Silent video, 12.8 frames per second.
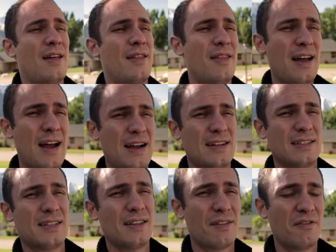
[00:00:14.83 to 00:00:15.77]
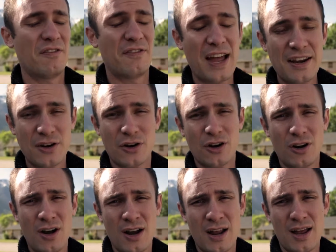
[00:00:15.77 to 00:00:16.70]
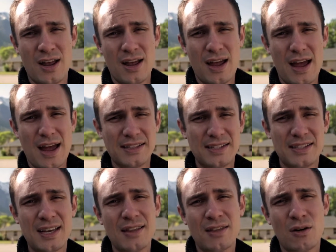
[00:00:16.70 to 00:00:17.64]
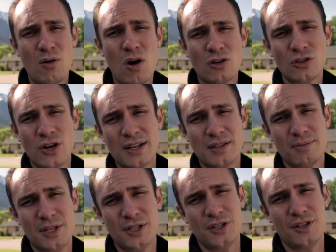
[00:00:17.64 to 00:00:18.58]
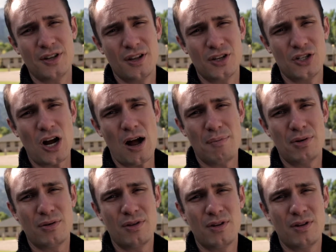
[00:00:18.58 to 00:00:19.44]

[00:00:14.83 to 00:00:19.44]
that the vendor had sent the wrong transmission to the shop.